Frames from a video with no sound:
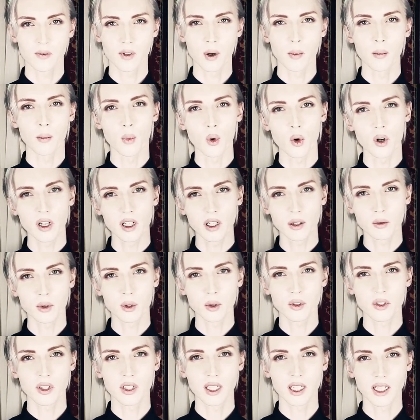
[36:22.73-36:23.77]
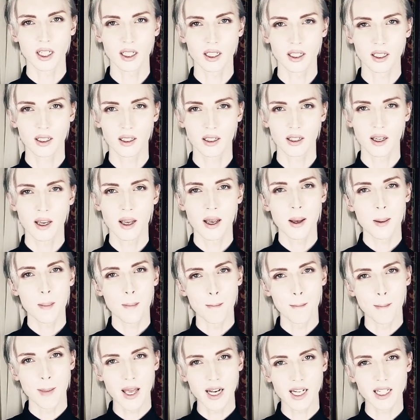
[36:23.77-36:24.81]
Morning routine,
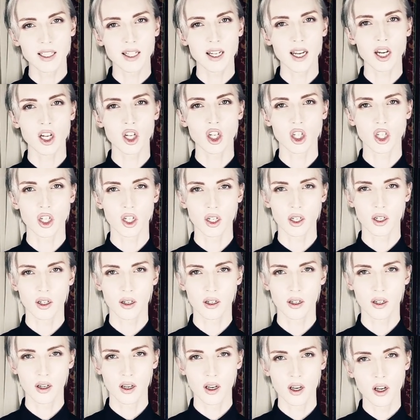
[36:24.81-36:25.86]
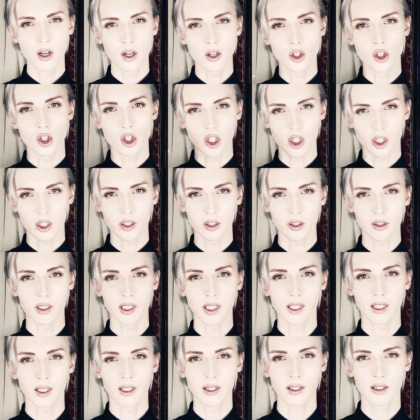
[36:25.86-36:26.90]
meditation, journaling,